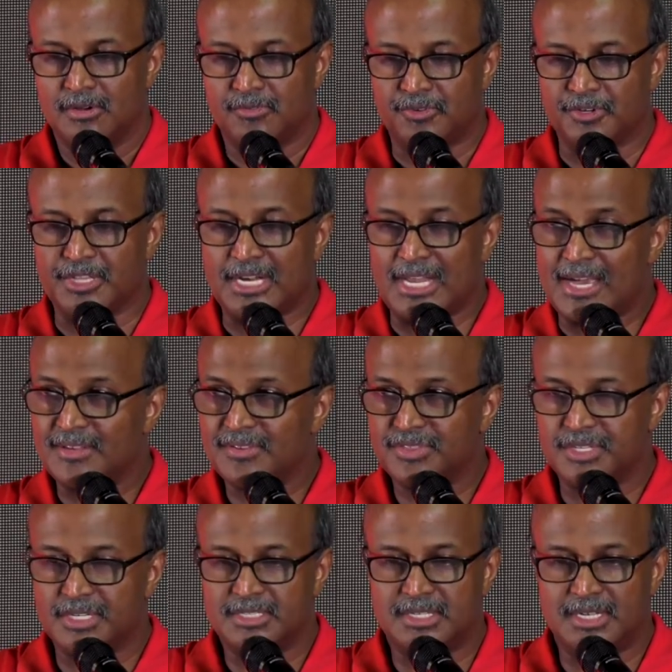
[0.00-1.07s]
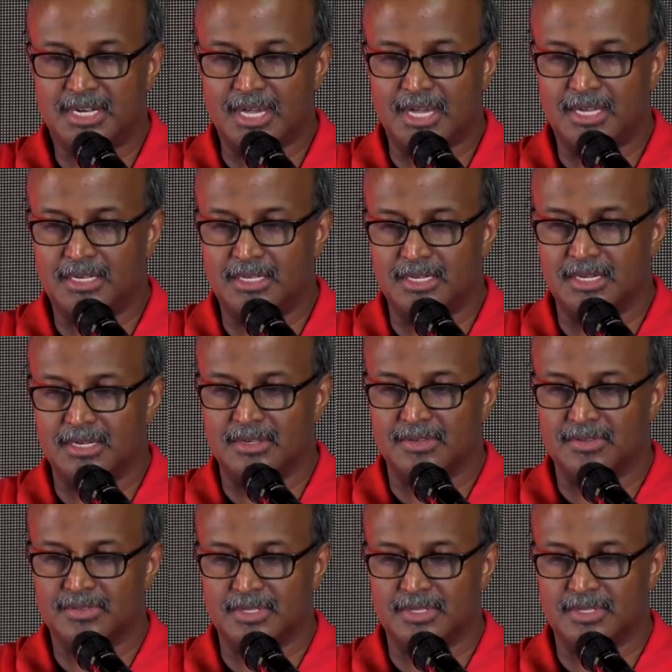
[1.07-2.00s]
For the last 39 years,